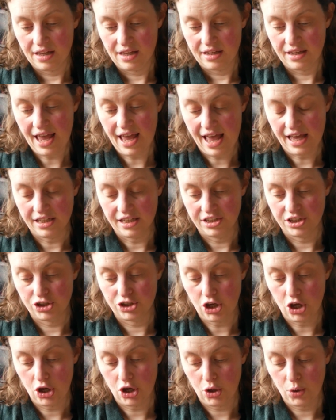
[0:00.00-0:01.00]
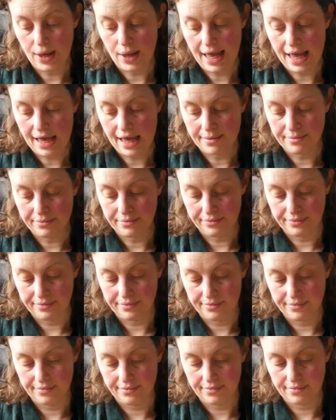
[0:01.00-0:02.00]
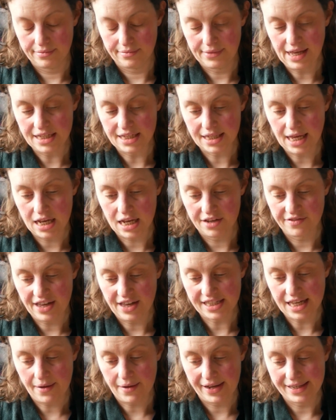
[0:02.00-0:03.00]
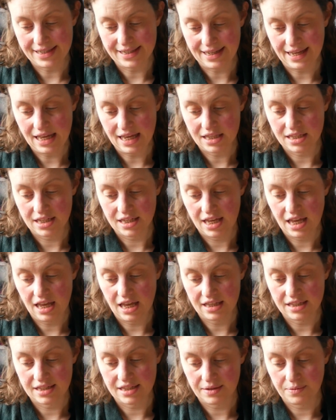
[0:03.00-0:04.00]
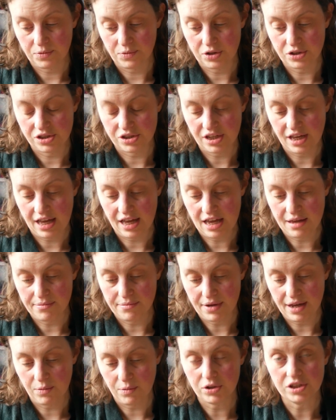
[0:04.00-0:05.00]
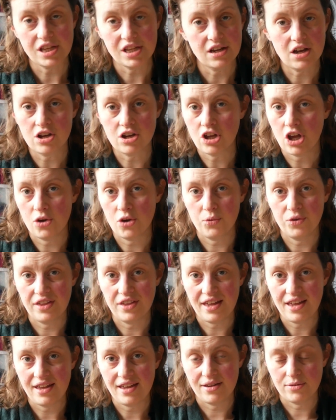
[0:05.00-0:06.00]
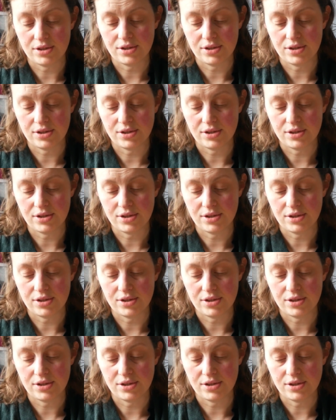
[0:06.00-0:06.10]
Yeah, so that's how I did it. It was once I got going with it, it